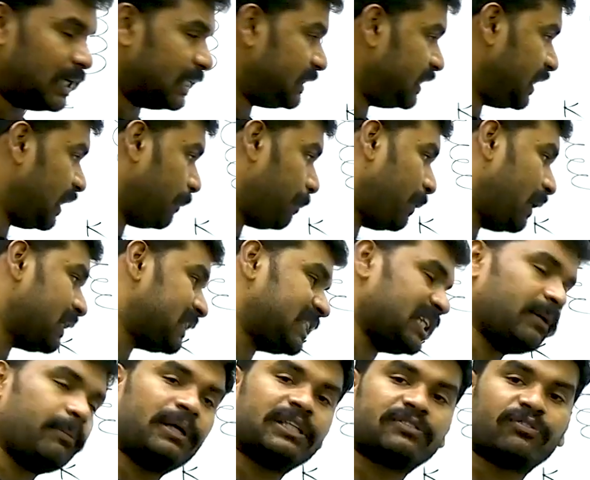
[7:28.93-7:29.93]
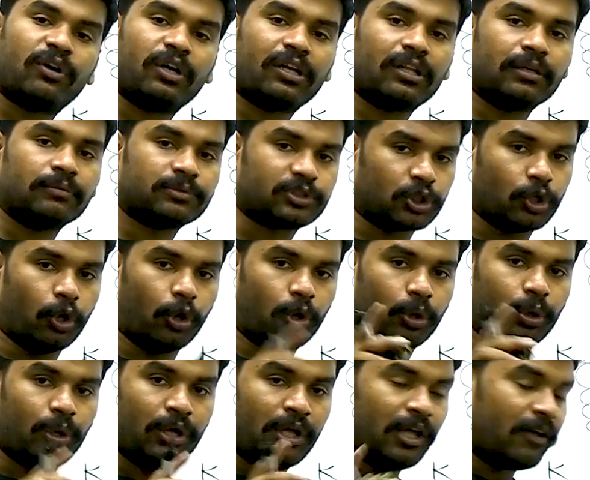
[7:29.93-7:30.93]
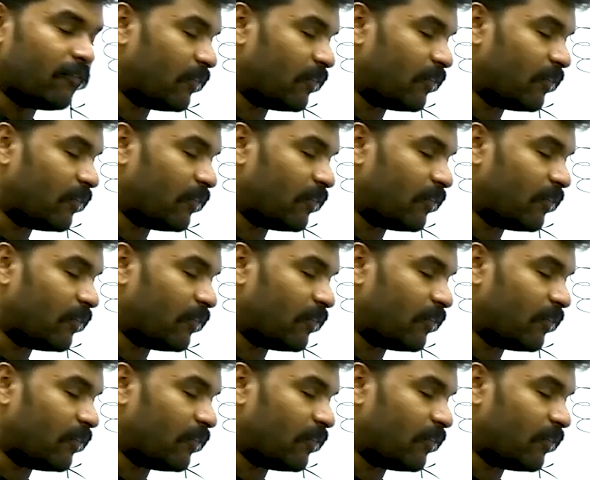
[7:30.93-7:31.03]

Does it appear same as 40 ohms? No.